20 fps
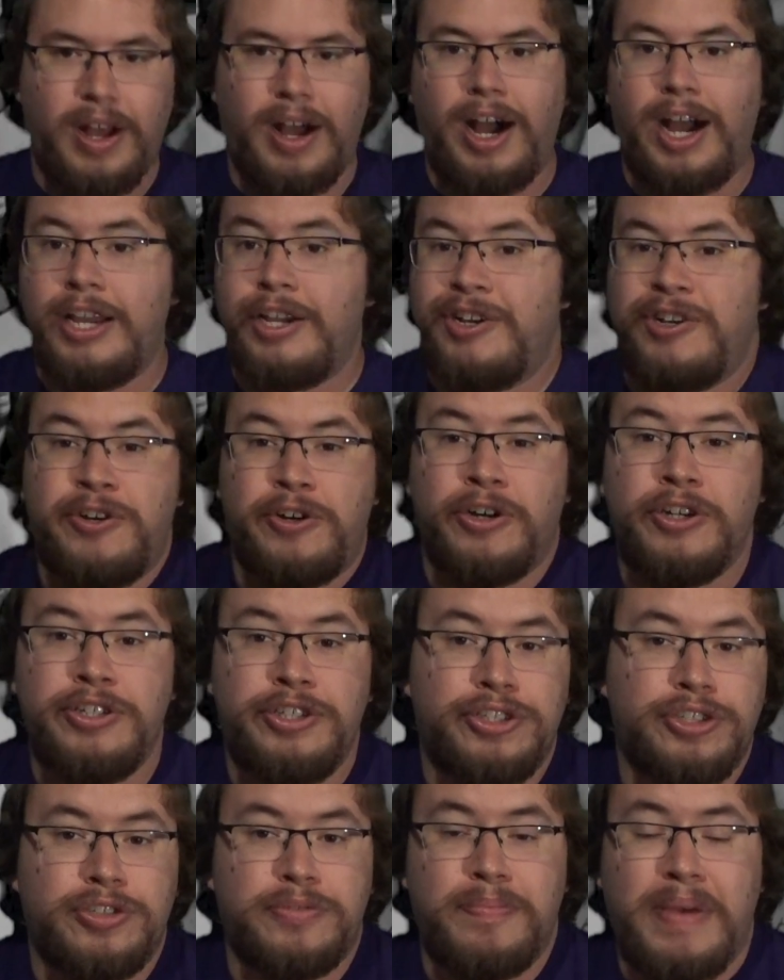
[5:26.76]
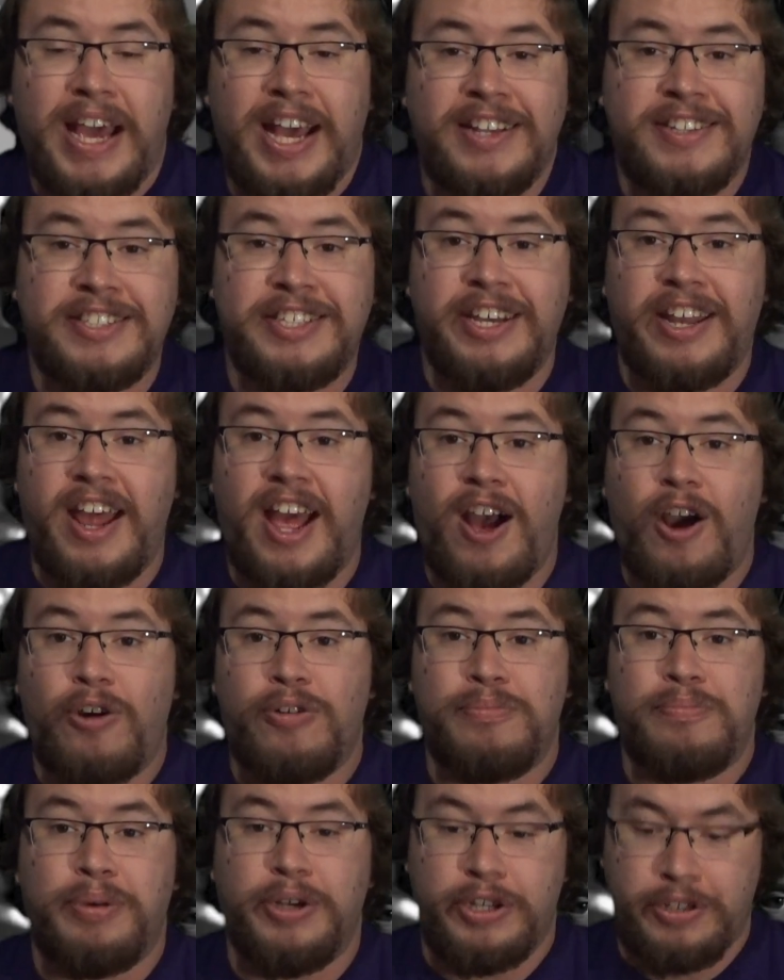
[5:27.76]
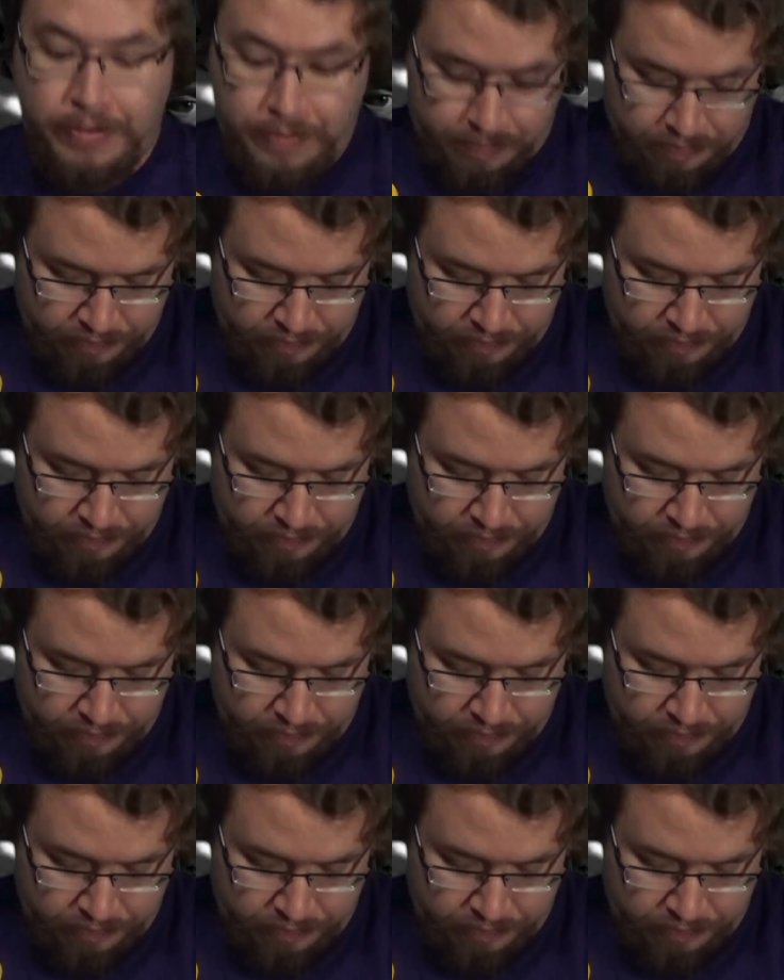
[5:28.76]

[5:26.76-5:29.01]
I could just mask it out, but